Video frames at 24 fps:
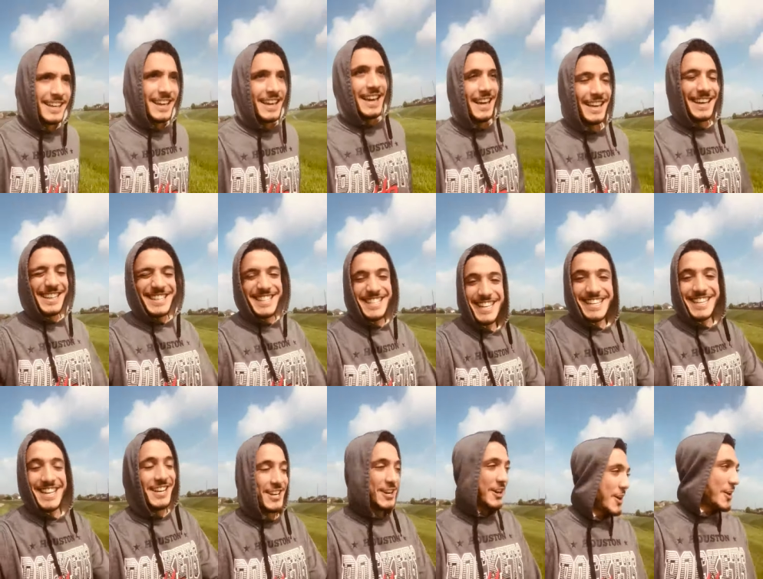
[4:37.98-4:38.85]
And they shut
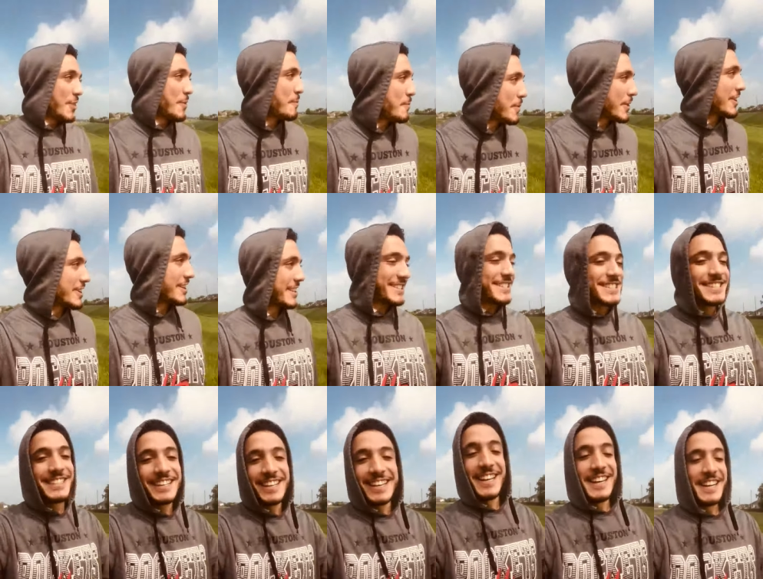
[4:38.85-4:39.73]
down all the
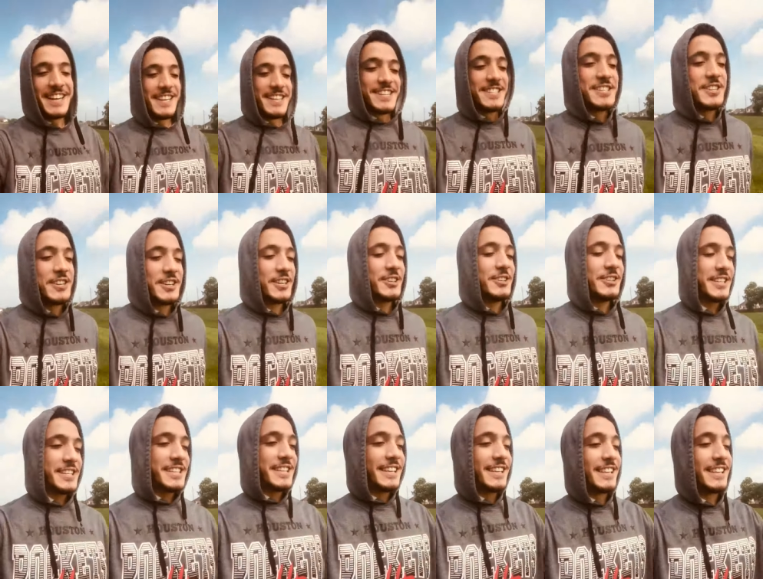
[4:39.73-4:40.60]
parks, so you can
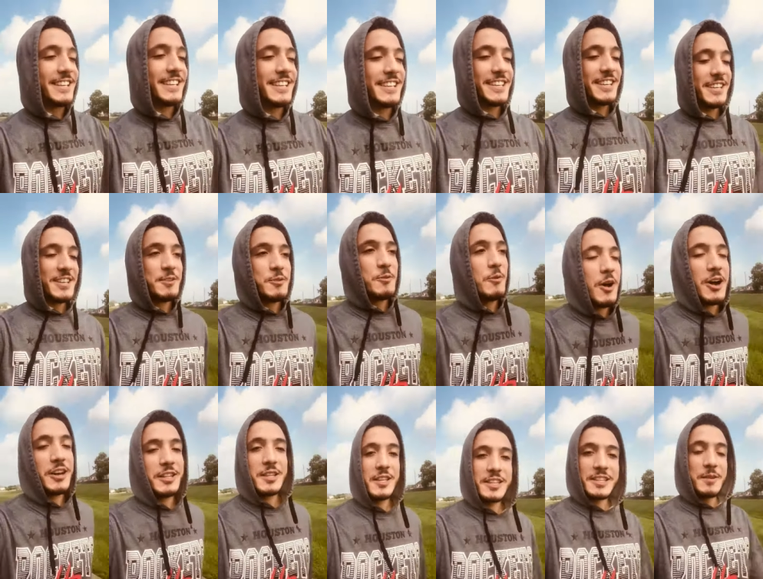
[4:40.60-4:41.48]
only, you know,
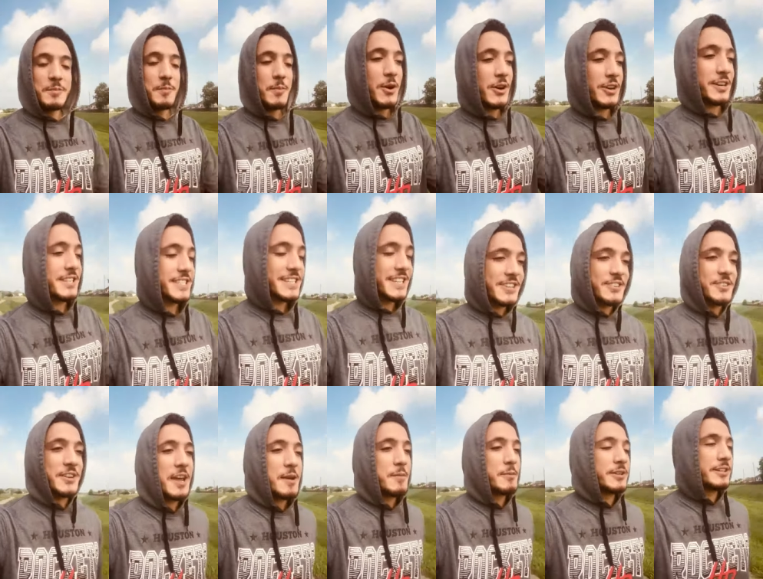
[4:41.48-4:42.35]
walk in the parks in your
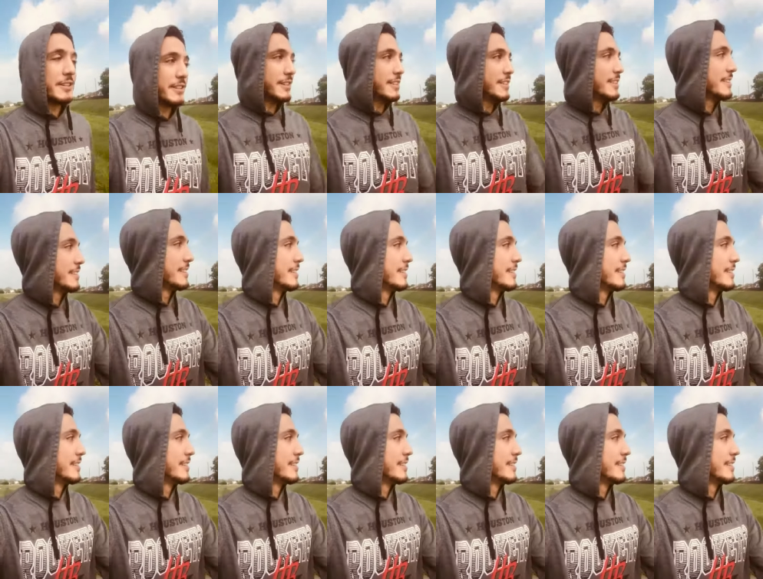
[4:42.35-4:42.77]
neighborhood.